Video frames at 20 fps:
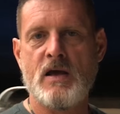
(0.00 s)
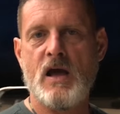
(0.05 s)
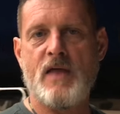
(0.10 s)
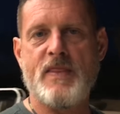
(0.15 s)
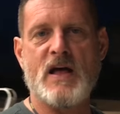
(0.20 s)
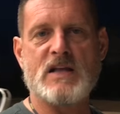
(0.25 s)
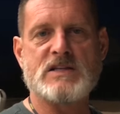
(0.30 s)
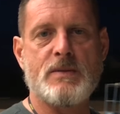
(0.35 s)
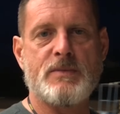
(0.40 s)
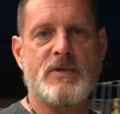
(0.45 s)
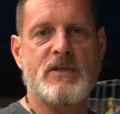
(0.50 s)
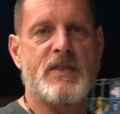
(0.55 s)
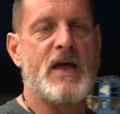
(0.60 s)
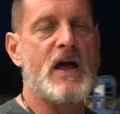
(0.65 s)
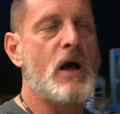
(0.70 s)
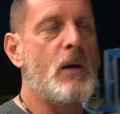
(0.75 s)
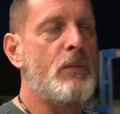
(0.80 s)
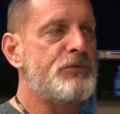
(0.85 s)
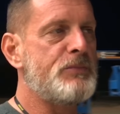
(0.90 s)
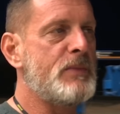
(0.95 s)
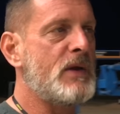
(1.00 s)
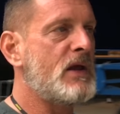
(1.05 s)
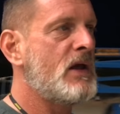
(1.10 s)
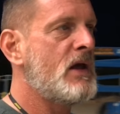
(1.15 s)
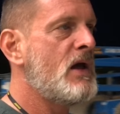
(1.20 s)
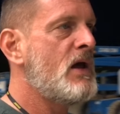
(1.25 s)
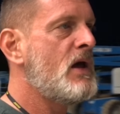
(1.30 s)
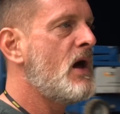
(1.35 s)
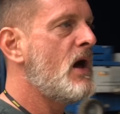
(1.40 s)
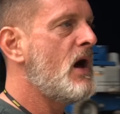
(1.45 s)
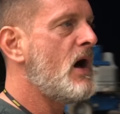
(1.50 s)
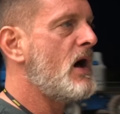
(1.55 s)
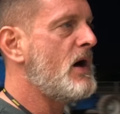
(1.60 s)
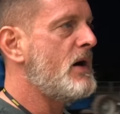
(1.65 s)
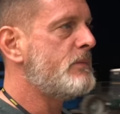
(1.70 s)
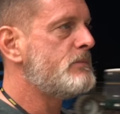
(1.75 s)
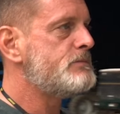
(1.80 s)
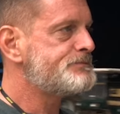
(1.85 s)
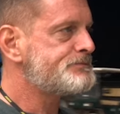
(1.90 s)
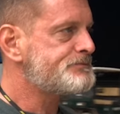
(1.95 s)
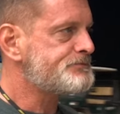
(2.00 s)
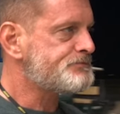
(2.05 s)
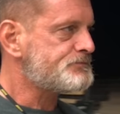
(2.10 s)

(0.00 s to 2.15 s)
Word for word: And that's something that helps me. Um,